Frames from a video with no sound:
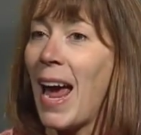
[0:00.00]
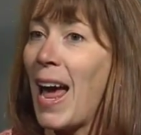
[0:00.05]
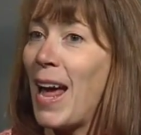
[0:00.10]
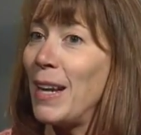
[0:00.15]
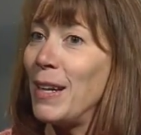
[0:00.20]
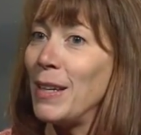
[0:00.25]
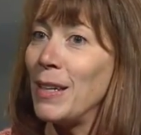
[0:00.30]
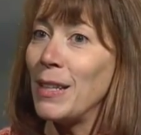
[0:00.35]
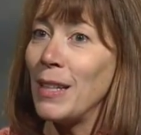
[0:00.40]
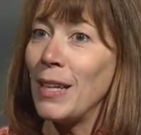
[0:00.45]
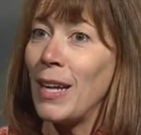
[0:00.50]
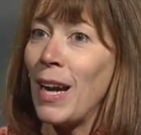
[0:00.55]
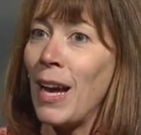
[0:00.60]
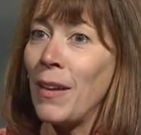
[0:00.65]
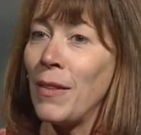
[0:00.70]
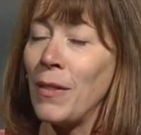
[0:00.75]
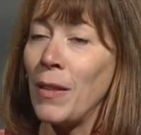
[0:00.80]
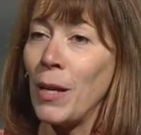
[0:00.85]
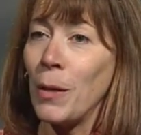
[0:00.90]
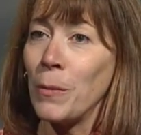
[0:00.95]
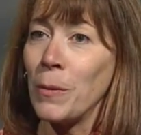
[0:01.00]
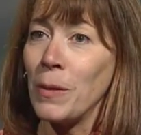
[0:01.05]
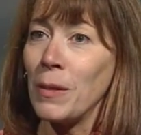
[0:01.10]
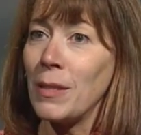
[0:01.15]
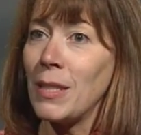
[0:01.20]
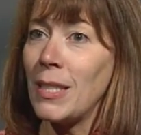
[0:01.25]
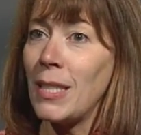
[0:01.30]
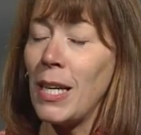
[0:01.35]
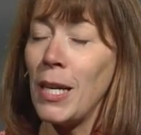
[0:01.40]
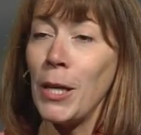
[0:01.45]
And there were
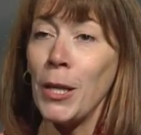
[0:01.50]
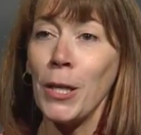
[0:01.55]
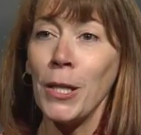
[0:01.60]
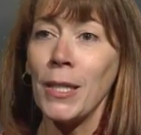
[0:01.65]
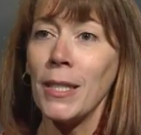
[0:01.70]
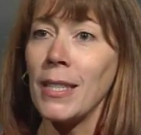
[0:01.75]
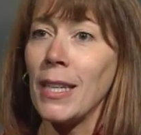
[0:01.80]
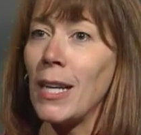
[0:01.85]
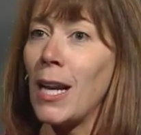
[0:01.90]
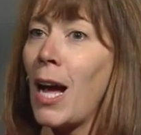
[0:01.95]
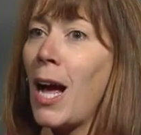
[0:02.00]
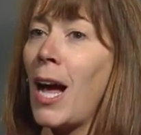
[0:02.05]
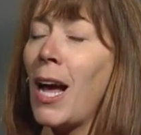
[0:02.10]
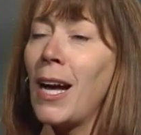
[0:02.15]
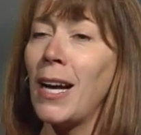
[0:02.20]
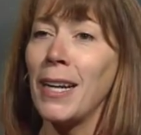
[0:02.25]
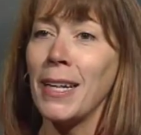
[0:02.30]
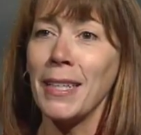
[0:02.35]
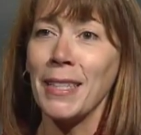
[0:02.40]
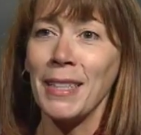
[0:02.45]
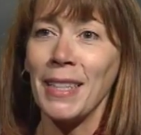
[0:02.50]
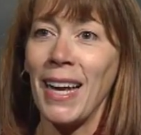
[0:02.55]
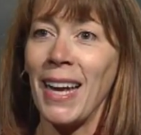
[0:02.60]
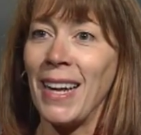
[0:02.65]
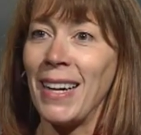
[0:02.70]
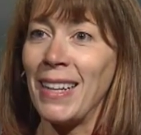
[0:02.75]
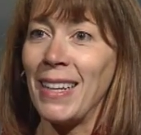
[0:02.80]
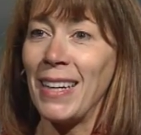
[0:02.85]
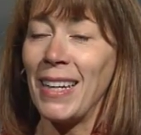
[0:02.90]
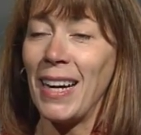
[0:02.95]
tears and hugs,
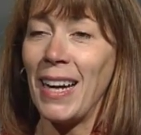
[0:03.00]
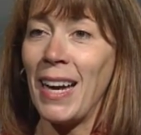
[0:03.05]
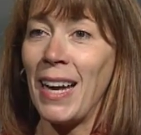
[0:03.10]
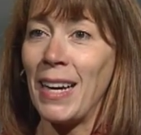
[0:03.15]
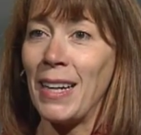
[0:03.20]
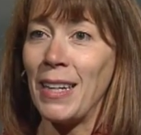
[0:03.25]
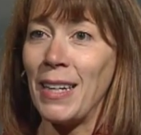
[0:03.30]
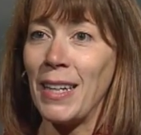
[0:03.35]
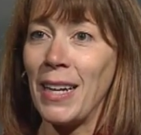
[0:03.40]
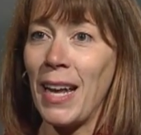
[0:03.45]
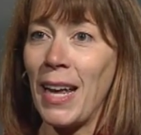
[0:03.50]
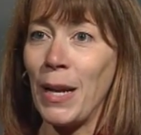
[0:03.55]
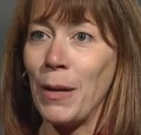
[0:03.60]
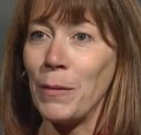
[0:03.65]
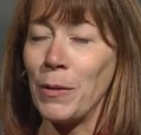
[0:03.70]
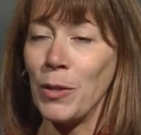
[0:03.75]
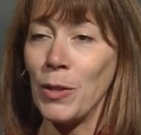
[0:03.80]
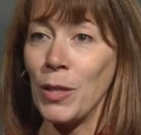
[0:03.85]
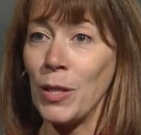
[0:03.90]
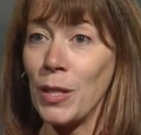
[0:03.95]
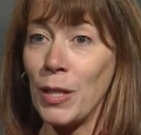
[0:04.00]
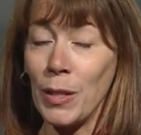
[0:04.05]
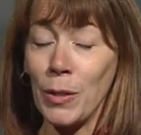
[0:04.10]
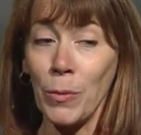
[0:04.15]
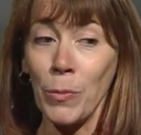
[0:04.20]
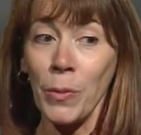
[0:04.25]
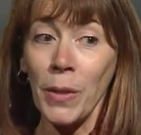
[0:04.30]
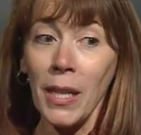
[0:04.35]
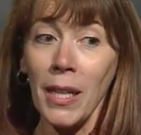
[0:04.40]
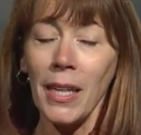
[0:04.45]
and it was just
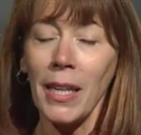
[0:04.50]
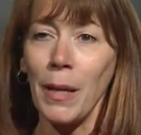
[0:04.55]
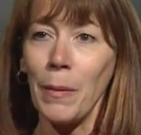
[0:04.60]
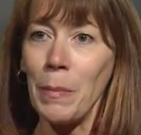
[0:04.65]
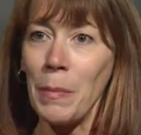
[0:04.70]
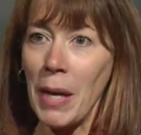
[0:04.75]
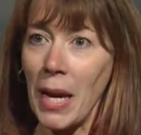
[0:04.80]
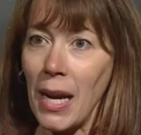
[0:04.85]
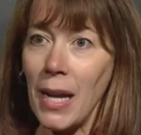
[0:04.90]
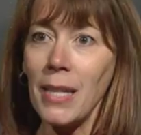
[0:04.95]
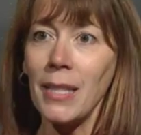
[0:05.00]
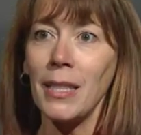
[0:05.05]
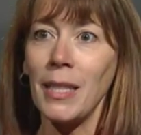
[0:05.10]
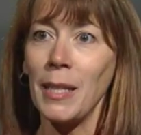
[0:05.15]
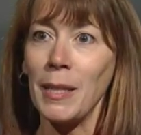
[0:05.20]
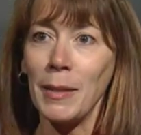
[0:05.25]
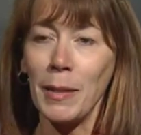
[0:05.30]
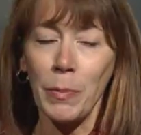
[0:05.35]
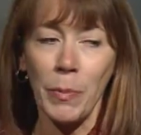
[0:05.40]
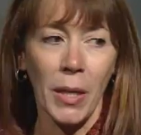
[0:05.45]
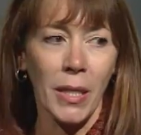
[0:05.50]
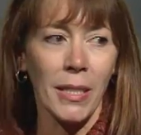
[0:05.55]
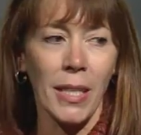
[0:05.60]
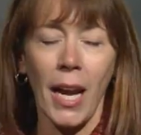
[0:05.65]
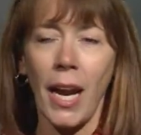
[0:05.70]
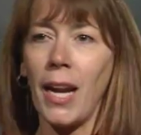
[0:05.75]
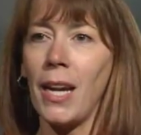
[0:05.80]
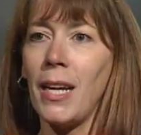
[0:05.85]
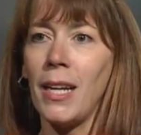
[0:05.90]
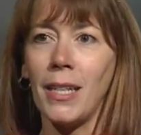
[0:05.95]
this really amazing,
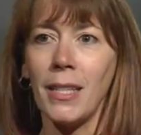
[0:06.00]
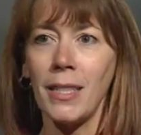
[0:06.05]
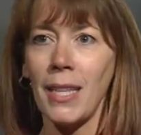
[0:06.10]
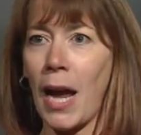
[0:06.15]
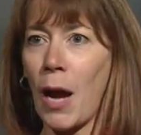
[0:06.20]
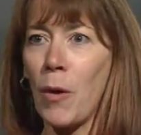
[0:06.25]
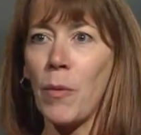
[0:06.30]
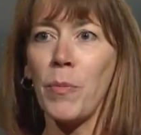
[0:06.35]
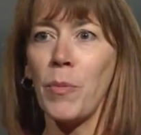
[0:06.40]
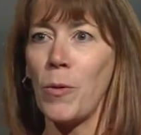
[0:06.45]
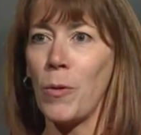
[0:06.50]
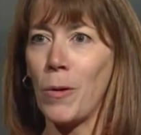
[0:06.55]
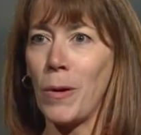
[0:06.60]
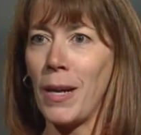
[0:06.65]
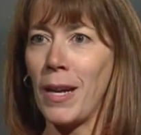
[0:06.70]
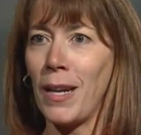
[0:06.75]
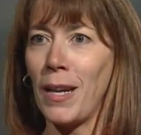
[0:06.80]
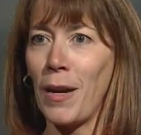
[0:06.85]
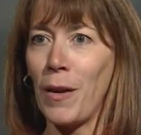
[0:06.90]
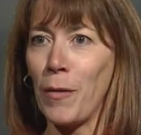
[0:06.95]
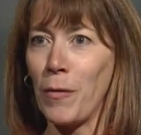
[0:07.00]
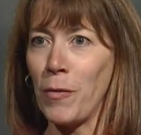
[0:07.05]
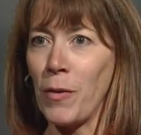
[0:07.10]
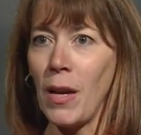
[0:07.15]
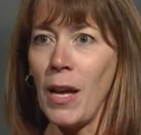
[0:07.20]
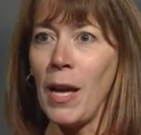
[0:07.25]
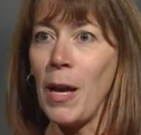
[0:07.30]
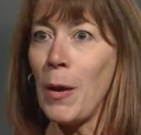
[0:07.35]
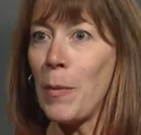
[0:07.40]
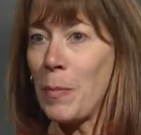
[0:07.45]
spontaneous outpouring of
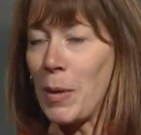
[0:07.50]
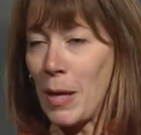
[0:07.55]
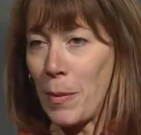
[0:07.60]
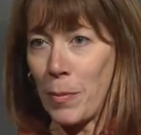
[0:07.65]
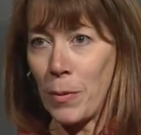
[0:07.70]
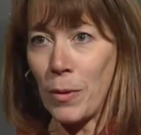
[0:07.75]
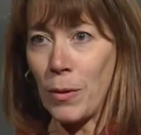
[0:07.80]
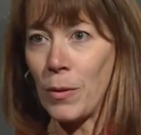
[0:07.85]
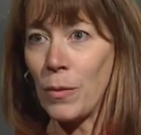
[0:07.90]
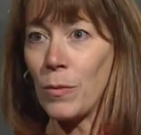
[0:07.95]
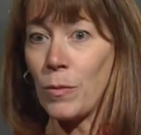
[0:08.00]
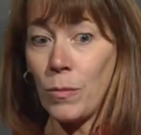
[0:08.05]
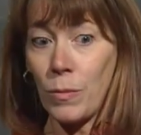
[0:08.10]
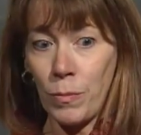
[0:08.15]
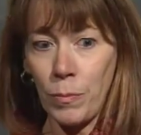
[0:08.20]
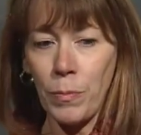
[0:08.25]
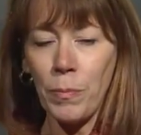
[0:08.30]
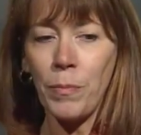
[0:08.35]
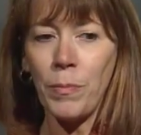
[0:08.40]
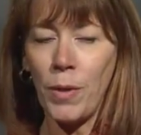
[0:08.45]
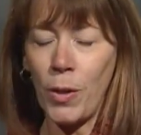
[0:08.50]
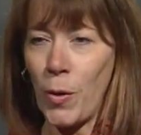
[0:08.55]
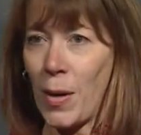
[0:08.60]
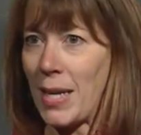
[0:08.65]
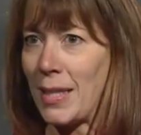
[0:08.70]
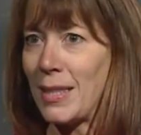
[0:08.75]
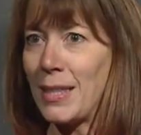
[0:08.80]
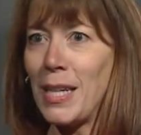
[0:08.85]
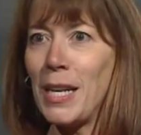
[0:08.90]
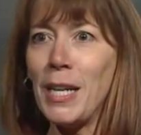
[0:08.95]
people who
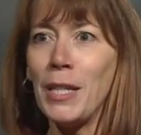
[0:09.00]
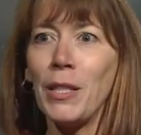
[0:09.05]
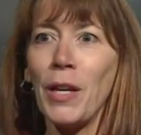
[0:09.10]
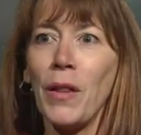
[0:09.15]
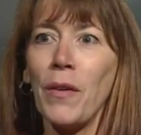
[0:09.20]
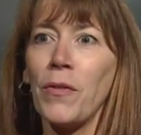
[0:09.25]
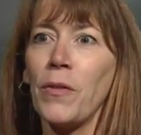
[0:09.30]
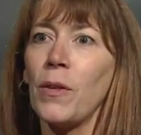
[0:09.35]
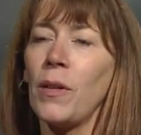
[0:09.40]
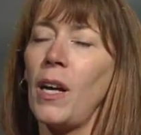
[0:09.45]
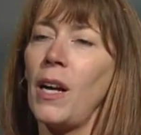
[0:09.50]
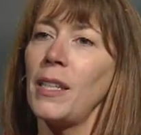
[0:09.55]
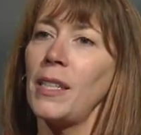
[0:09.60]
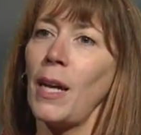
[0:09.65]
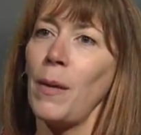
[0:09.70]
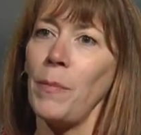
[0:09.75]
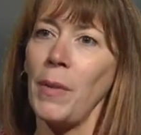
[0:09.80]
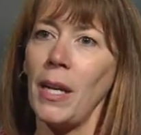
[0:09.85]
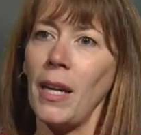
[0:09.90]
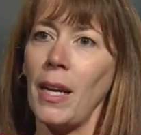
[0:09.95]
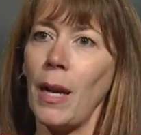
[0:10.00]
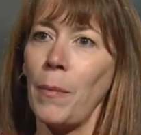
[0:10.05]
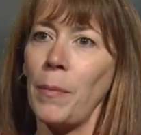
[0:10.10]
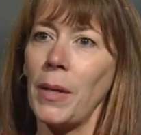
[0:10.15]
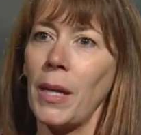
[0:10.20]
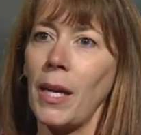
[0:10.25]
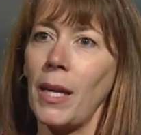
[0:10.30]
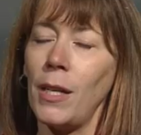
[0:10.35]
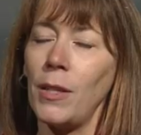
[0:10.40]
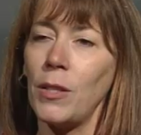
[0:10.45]
hadn't seen each other for a long time meeting up
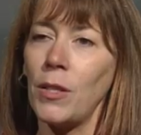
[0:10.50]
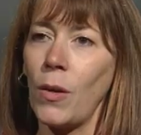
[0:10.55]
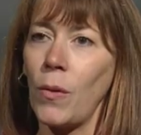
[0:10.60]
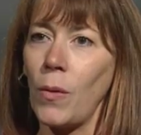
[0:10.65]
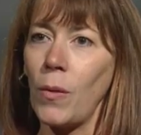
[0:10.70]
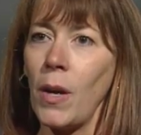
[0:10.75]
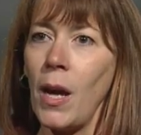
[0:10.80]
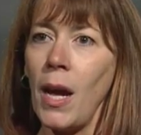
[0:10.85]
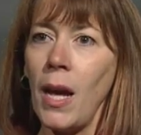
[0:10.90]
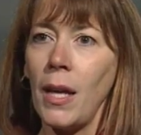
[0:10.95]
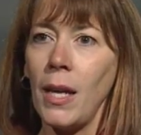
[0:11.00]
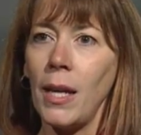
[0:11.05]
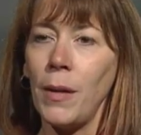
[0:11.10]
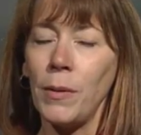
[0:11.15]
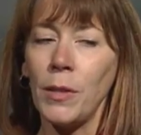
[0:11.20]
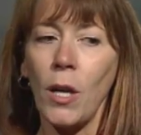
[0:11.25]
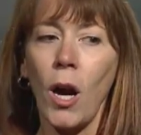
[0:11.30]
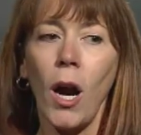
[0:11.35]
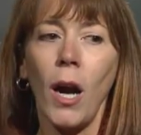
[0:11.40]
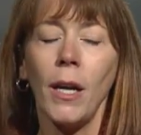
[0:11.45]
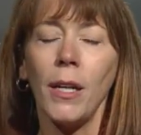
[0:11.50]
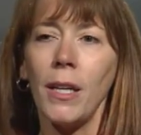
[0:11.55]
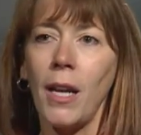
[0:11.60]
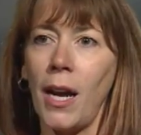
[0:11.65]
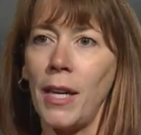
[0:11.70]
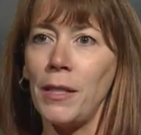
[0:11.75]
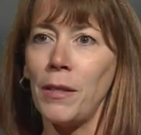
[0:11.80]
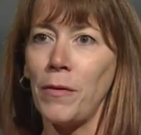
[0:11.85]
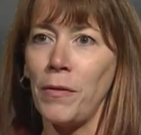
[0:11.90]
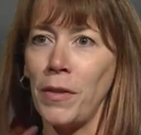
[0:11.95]
again. And so it was hard
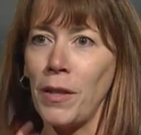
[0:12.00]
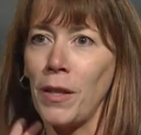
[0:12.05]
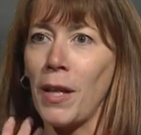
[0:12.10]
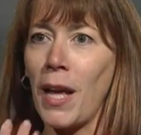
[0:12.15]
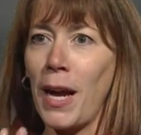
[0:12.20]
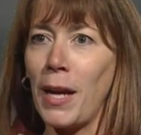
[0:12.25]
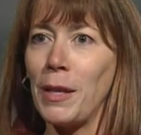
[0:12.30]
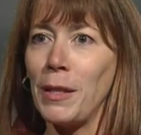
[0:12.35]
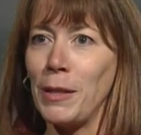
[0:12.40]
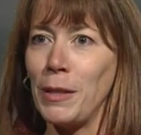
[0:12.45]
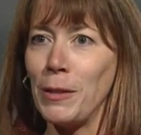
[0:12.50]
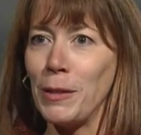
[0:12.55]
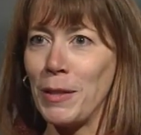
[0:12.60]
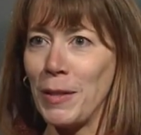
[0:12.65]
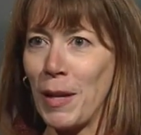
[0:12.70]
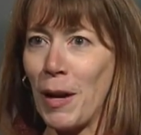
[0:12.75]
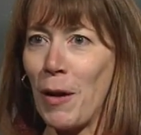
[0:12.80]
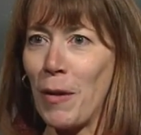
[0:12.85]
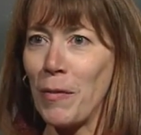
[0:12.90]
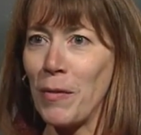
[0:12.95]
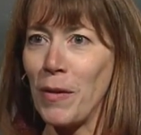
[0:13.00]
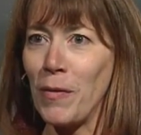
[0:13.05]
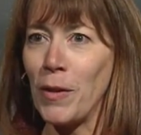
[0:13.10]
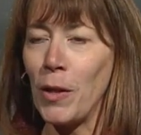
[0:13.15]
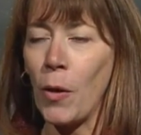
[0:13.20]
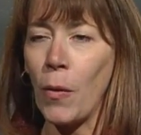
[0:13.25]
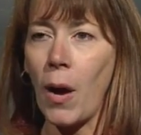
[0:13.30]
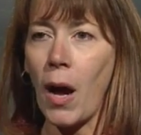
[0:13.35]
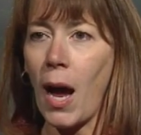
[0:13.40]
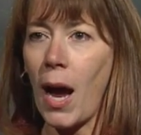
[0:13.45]
not to feel that yourself,
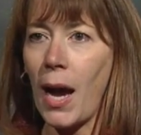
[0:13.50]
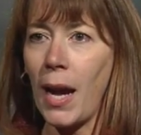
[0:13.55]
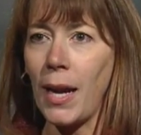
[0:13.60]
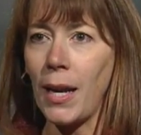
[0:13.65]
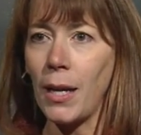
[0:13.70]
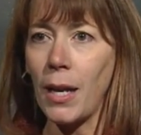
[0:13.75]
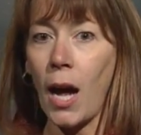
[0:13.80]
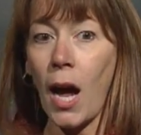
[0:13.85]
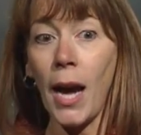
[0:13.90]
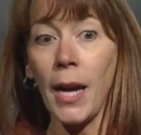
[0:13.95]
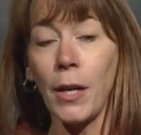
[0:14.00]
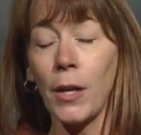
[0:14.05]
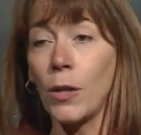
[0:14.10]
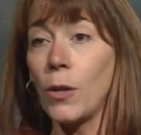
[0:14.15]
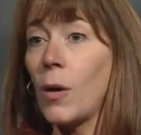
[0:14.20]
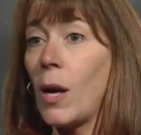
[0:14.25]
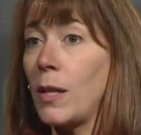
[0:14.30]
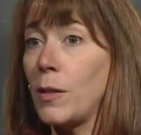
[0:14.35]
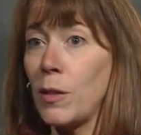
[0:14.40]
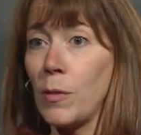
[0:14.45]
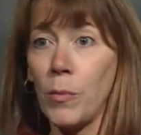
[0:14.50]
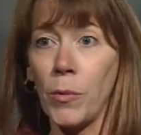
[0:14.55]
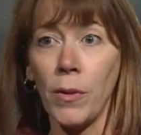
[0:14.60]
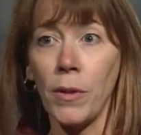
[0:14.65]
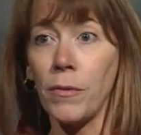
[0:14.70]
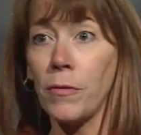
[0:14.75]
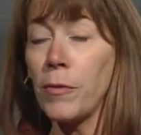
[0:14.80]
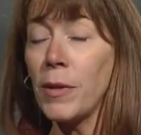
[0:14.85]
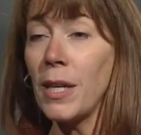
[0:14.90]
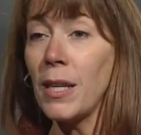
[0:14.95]
even though I could cross the
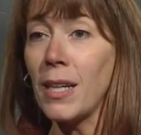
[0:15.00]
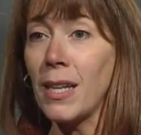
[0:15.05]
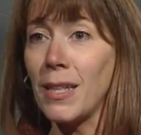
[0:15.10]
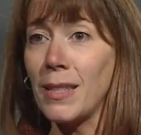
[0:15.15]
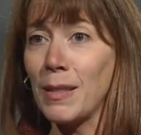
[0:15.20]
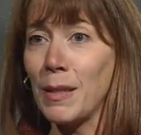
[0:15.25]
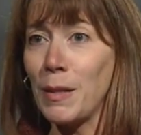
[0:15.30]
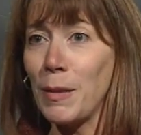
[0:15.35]
border freely as a